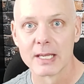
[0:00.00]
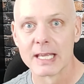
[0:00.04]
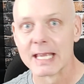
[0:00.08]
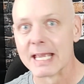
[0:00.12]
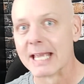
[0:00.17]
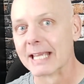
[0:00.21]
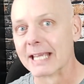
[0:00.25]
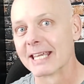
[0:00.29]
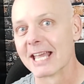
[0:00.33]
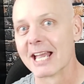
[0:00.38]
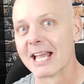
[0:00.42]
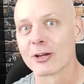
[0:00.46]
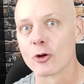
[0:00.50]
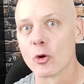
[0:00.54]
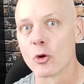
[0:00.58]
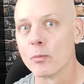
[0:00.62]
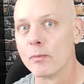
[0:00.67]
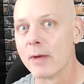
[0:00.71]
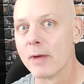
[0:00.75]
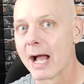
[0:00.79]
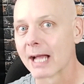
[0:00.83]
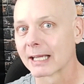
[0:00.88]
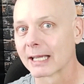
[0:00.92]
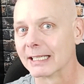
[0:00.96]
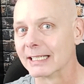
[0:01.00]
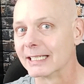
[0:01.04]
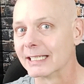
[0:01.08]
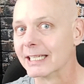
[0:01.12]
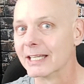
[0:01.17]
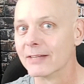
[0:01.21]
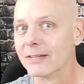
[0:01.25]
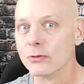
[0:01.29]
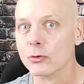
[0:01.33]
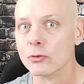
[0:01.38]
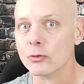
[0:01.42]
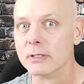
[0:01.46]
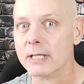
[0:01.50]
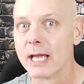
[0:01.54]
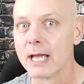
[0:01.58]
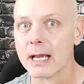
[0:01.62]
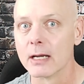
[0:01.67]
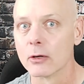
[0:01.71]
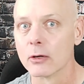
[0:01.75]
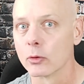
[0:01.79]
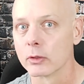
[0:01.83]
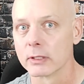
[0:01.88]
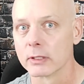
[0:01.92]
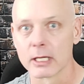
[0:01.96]
It can't go back and give you data
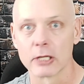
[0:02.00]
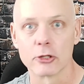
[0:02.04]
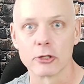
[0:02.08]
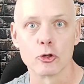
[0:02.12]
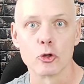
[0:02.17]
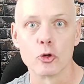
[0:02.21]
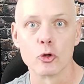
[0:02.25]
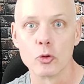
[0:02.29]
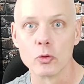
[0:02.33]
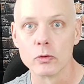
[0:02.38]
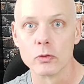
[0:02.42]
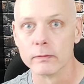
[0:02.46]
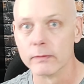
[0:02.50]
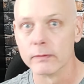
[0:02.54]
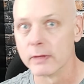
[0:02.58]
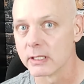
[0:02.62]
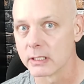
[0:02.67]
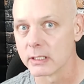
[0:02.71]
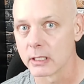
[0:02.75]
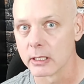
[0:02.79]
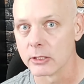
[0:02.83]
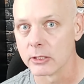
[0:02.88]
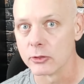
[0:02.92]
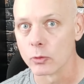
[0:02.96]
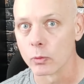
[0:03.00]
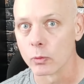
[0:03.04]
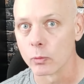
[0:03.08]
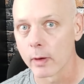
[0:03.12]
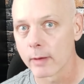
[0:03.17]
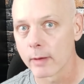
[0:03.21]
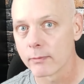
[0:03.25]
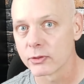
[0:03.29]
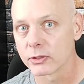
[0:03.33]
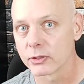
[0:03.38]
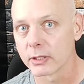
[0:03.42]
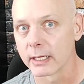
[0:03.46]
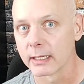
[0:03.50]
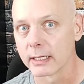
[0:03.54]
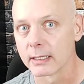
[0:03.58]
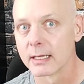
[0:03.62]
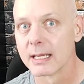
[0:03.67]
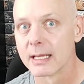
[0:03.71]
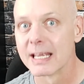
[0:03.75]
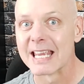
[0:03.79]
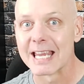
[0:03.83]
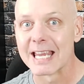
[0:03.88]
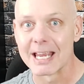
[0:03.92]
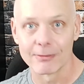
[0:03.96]
or tell you who's visited your website
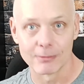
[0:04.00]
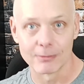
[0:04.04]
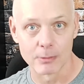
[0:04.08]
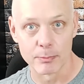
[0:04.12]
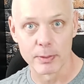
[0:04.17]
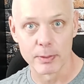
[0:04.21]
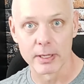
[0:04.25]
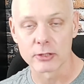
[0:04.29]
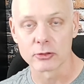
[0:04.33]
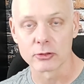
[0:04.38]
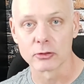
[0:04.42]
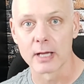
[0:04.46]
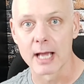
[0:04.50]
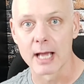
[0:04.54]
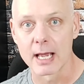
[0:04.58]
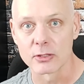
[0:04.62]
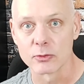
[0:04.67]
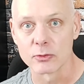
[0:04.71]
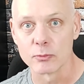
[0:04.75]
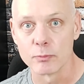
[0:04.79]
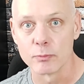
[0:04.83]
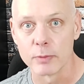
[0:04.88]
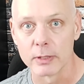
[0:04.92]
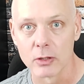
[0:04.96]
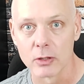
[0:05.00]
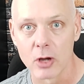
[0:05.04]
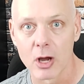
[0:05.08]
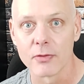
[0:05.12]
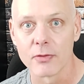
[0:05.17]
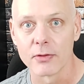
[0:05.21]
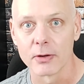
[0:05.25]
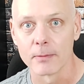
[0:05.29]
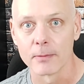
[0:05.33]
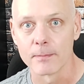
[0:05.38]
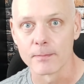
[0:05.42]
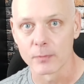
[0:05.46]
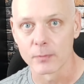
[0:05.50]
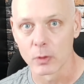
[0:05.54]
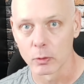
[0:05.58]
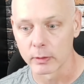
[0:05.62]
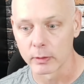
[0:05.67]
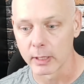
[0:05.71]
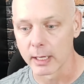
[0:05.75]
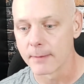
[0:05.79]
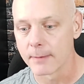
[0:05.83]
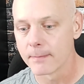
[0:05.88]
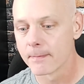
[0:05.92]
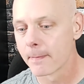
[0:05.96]
if the pixel hasn't been on there,
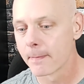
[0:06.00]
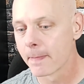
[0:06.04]
okay?